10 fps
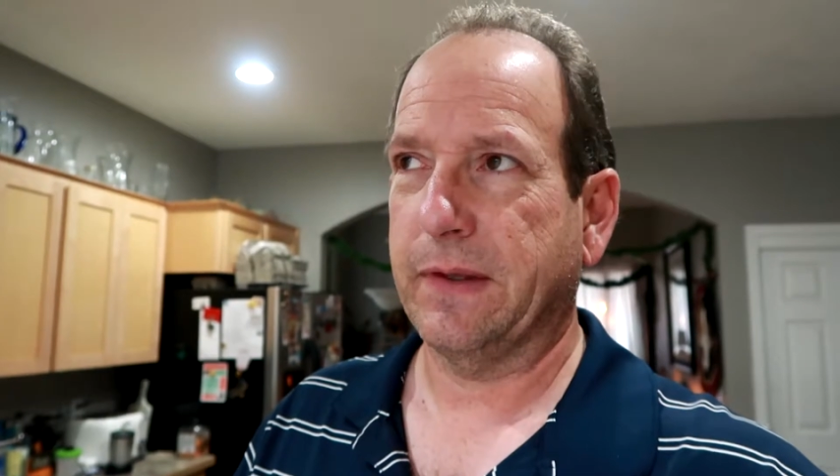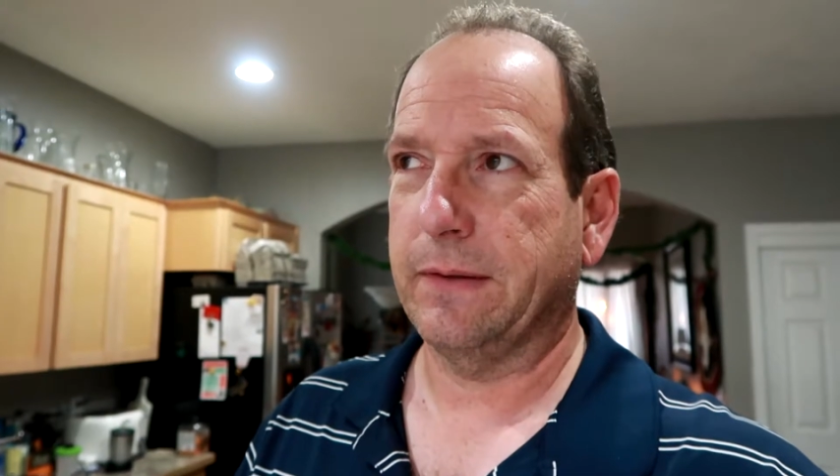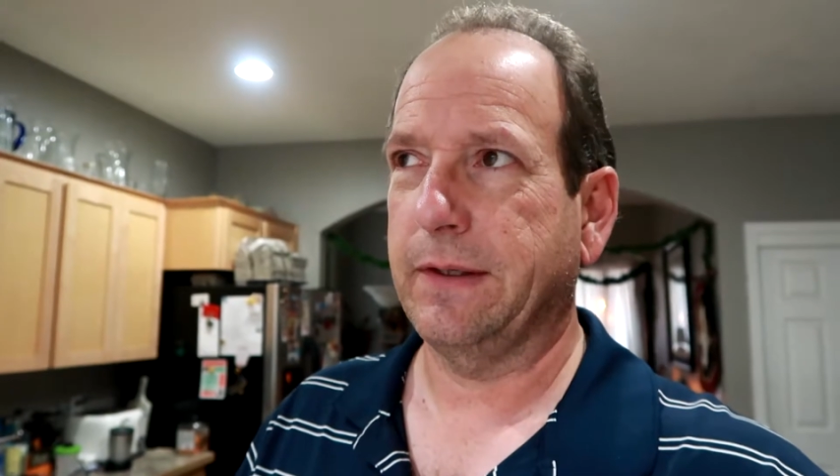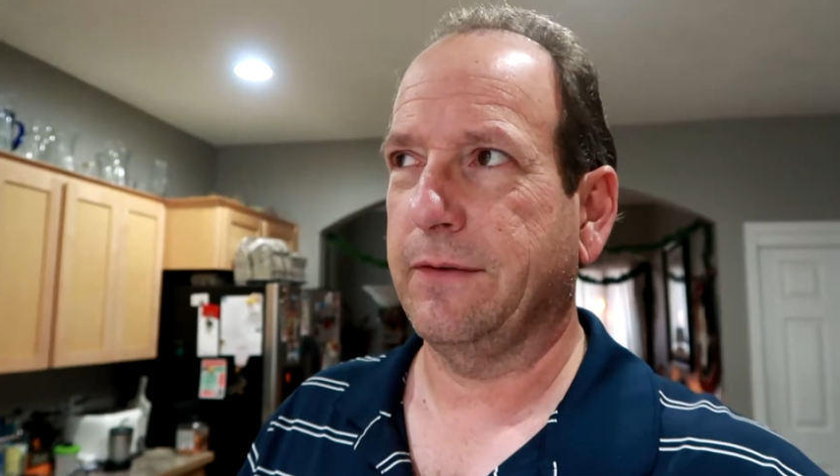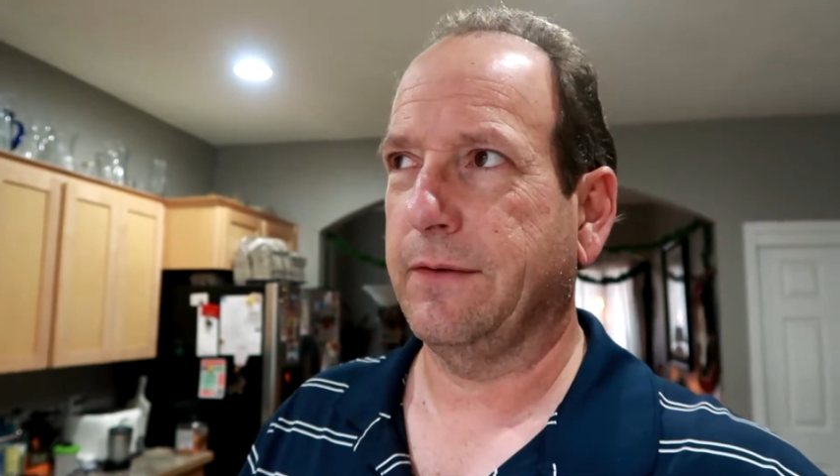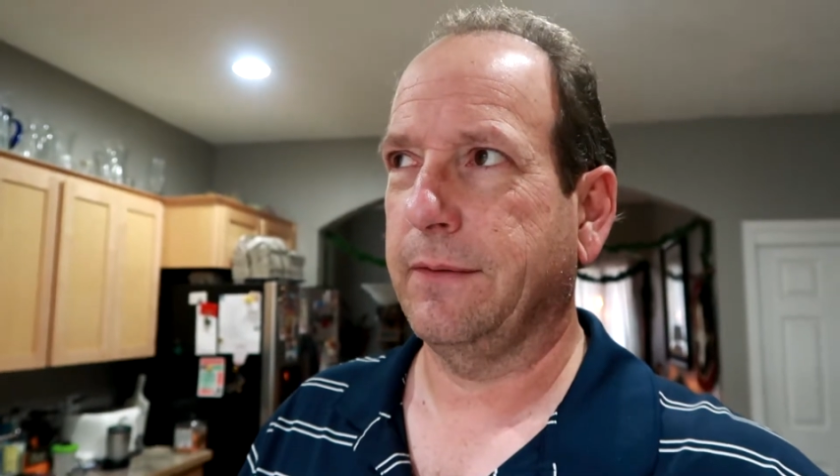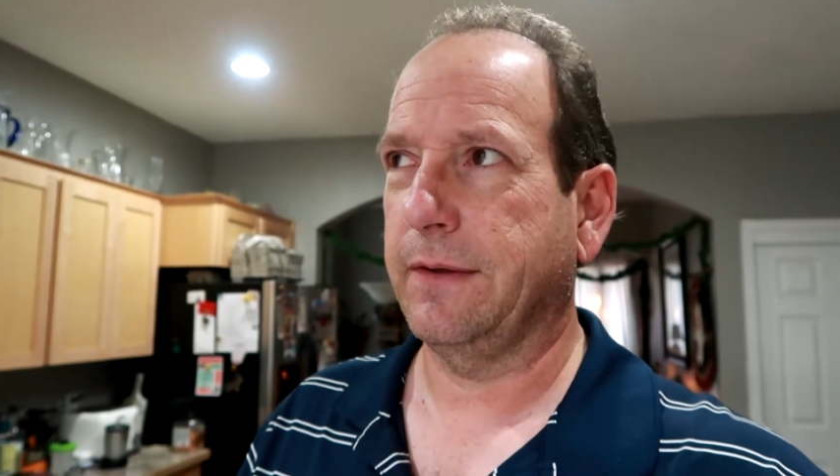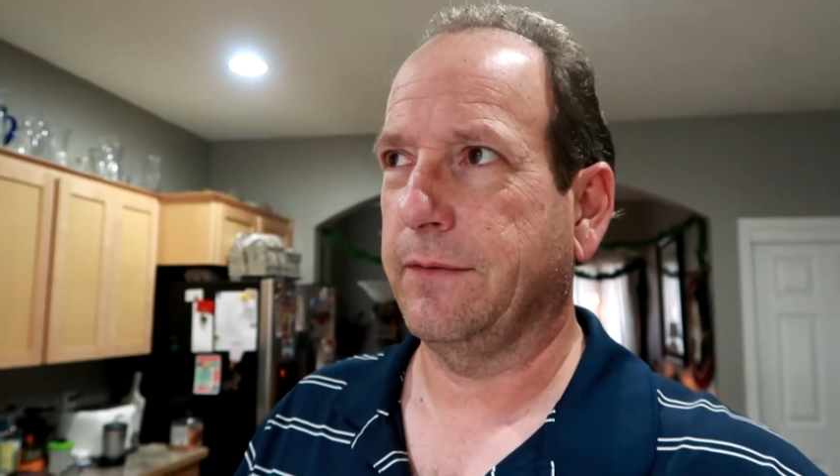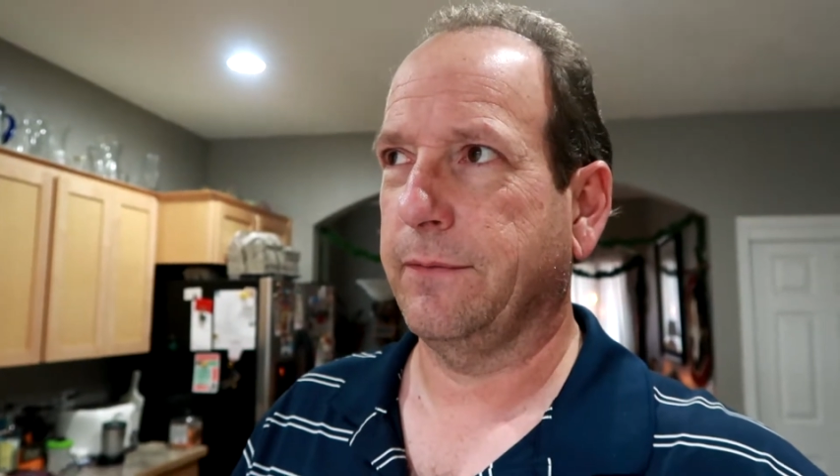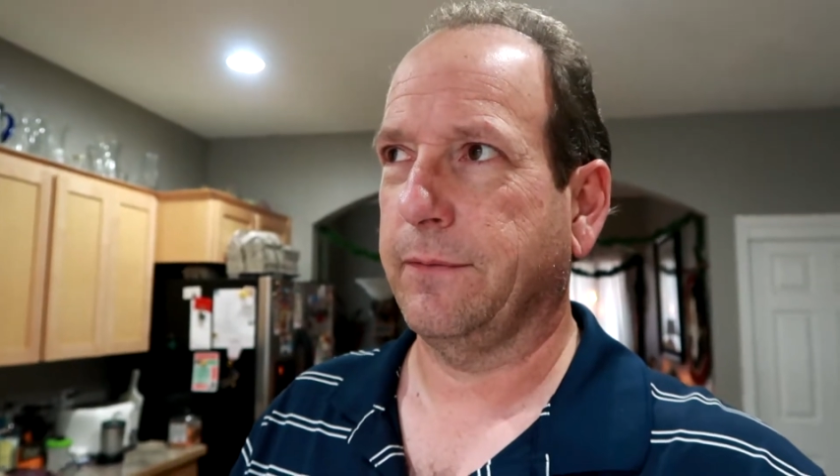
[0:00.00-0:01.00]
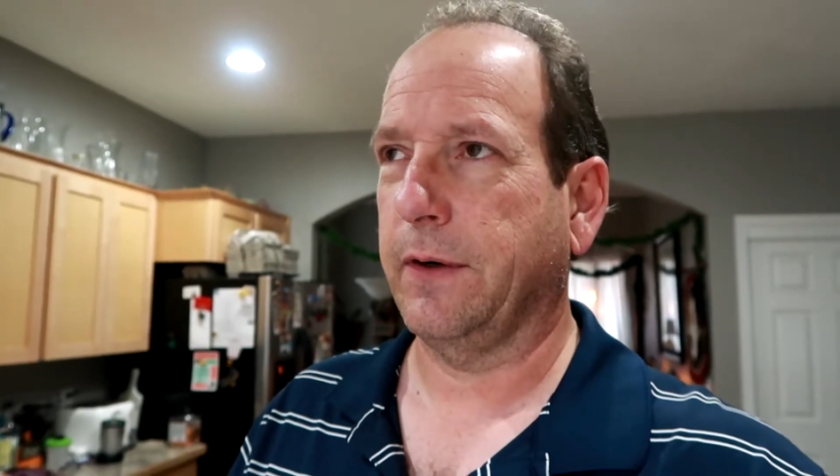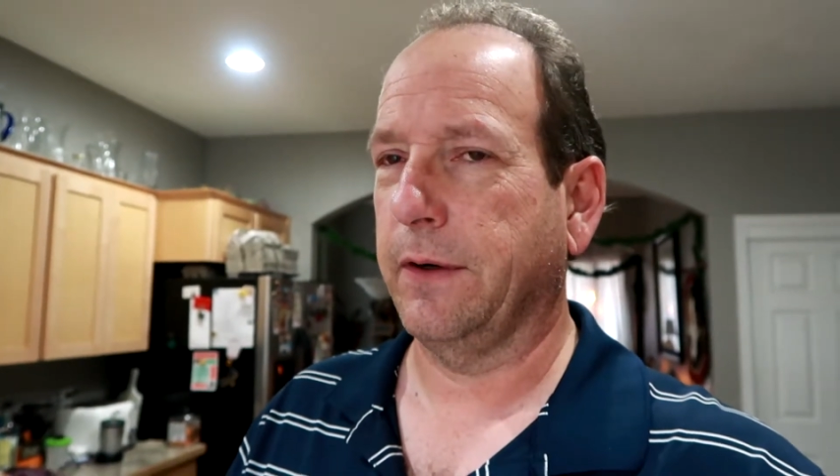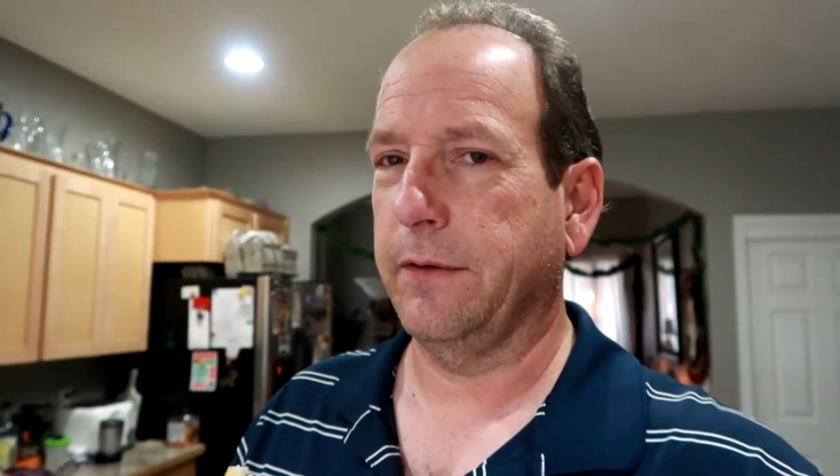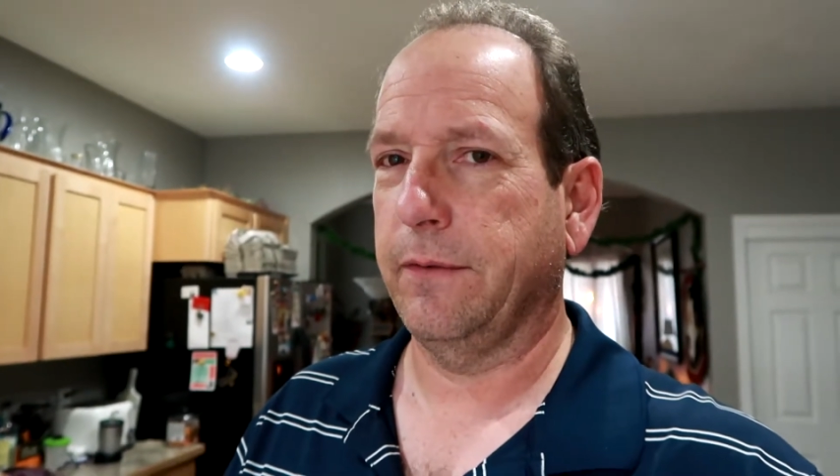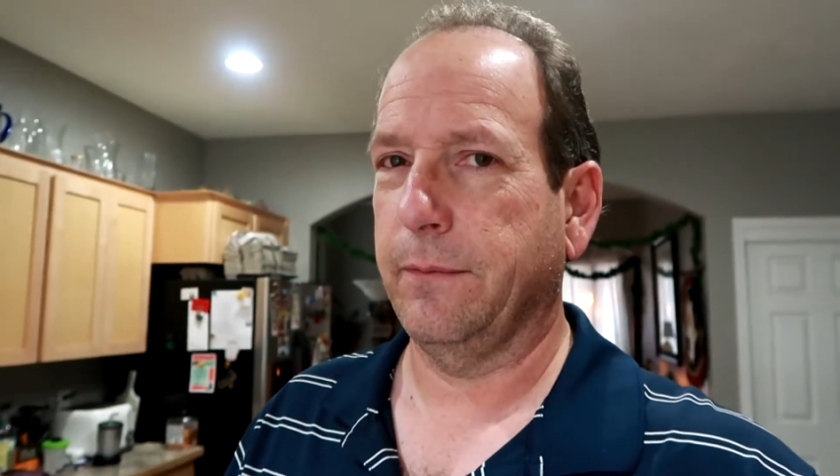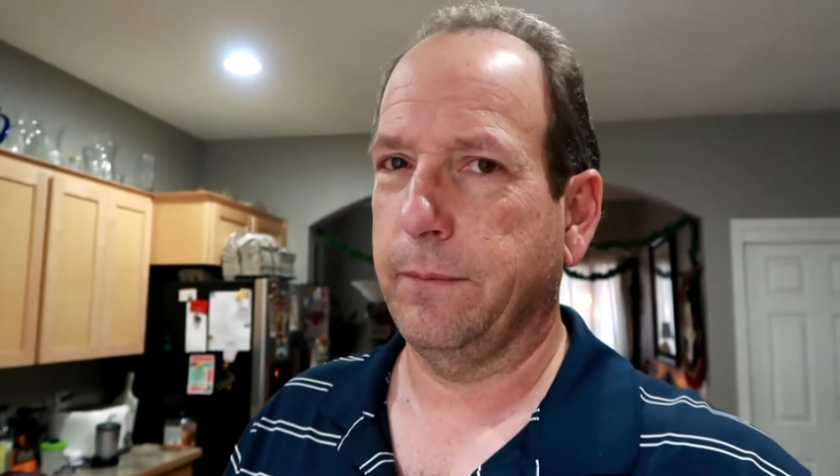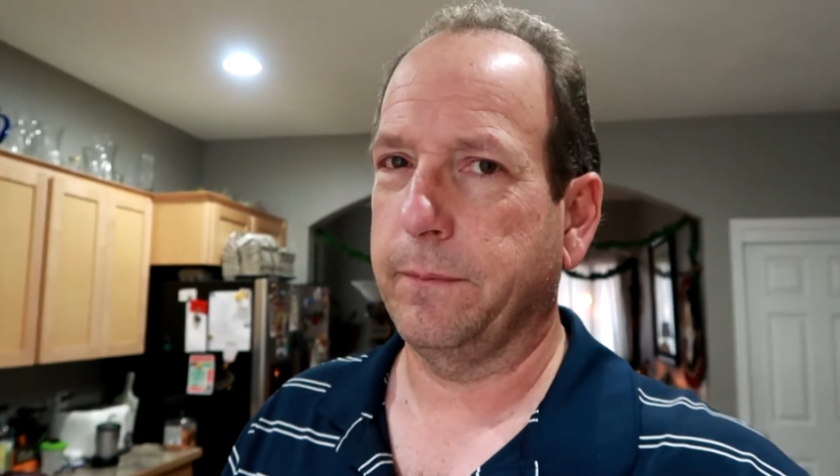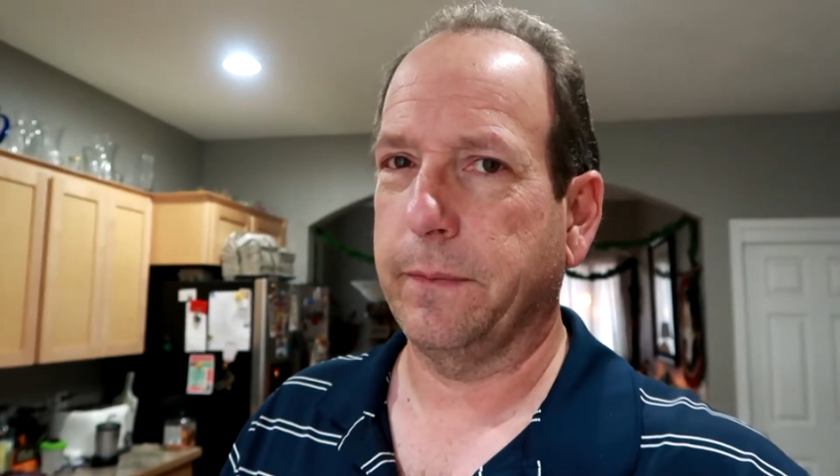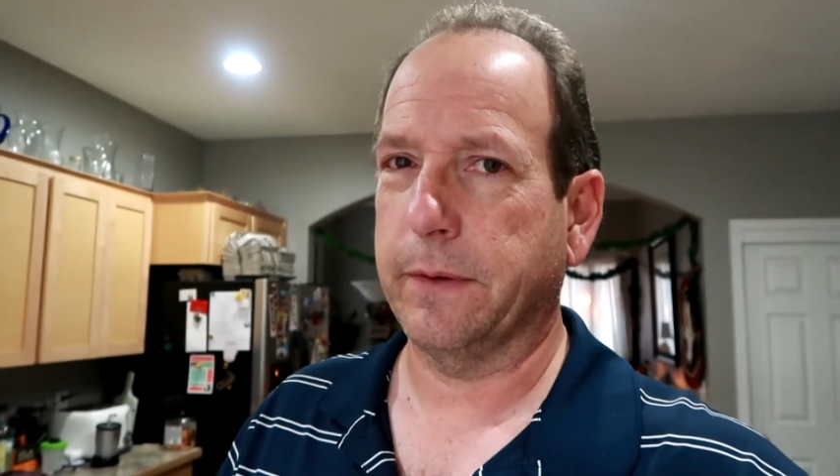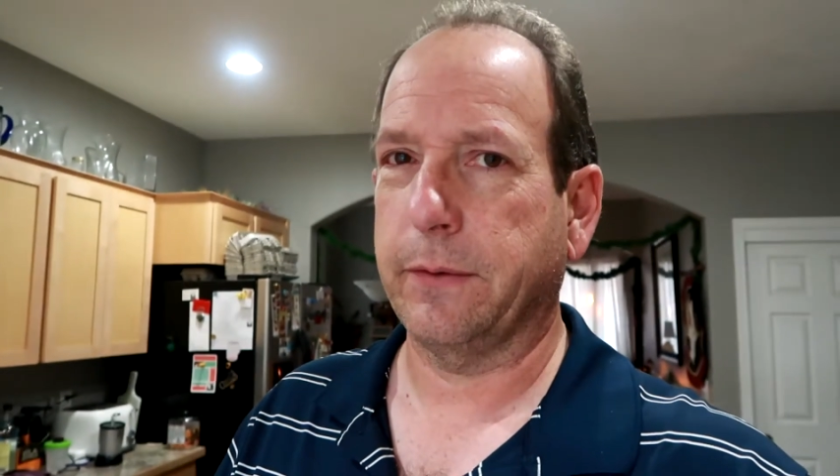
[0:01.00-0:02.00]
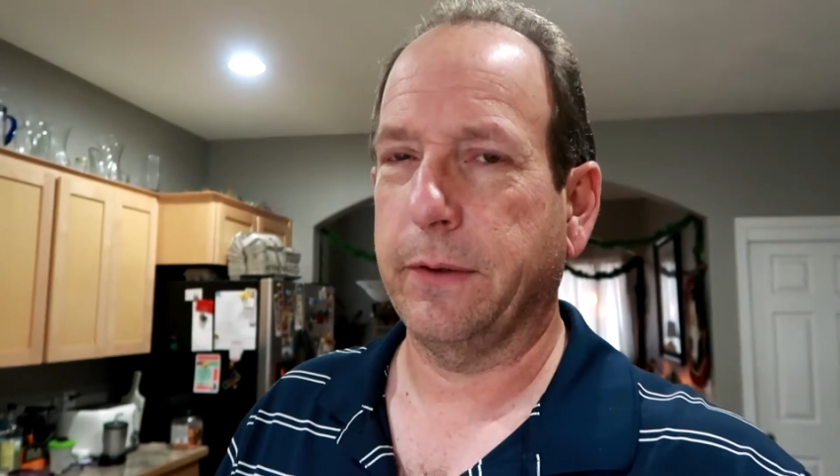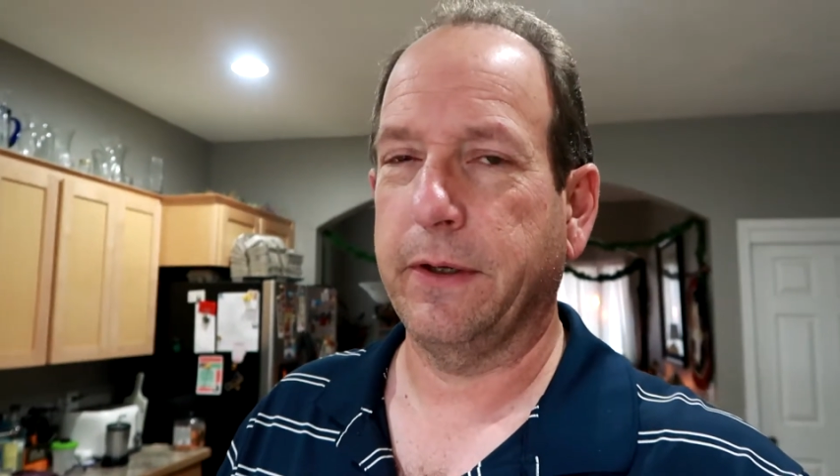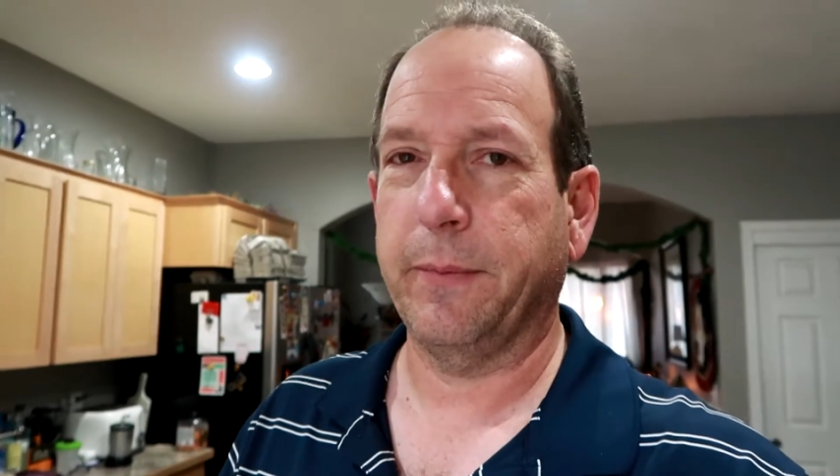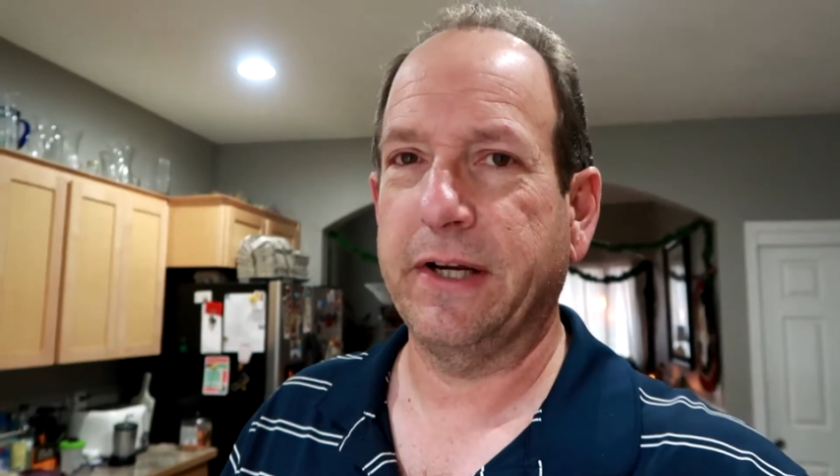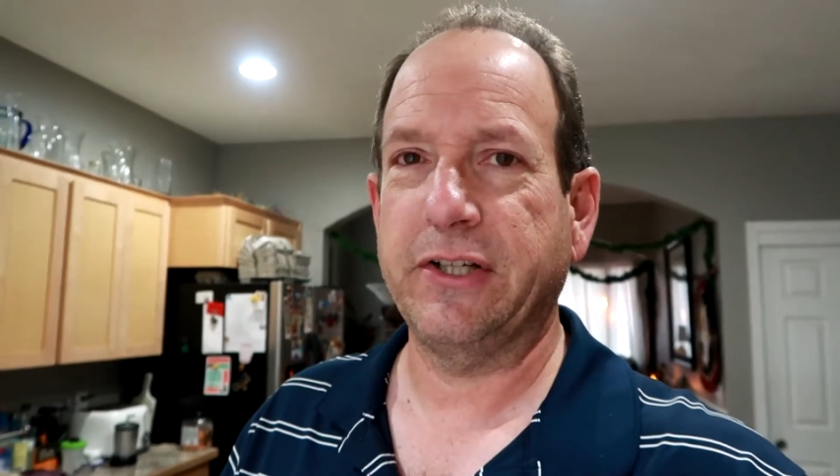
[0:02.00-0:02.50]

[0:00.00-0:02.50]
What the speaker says: at least as far as according to my